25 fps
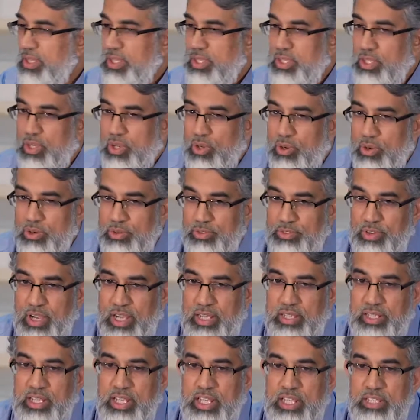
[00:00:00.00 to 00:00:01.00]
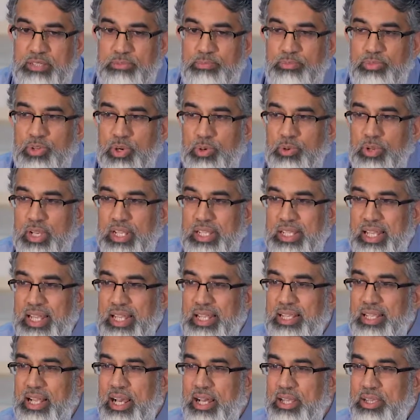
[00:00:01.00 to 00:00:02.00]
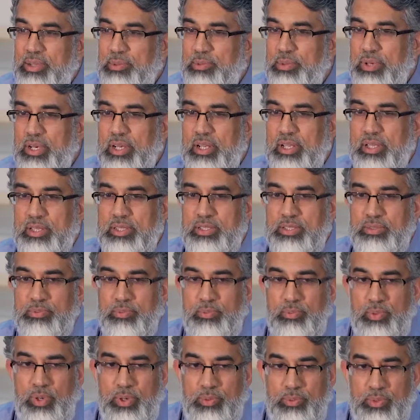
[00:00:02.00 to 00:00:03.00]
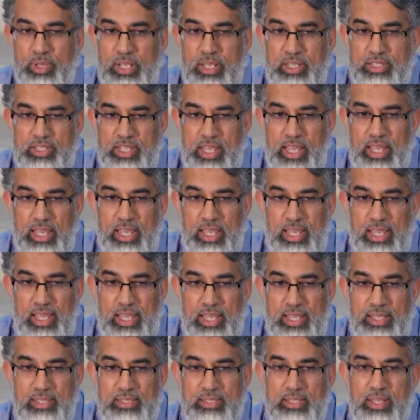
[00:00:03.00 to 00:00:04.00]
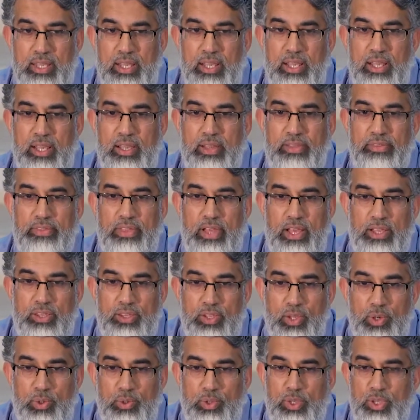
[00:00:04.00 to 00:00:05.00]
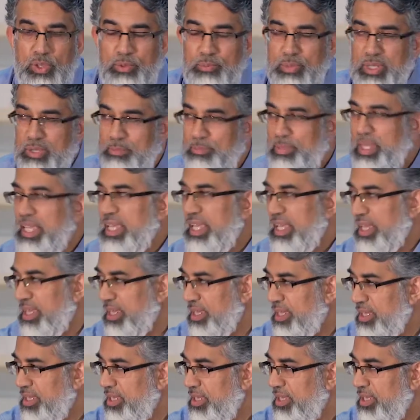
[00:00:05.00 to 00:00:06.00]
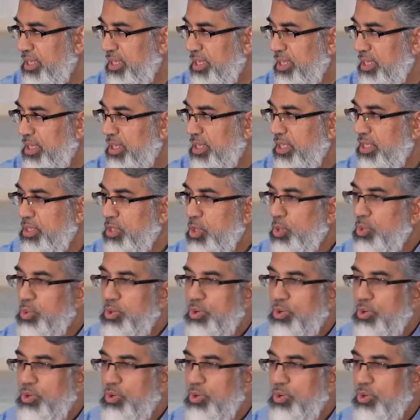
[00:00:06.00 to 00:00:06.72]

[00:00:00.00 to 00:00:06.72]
The contract is broken. In other words, what we are saying is that no human being, no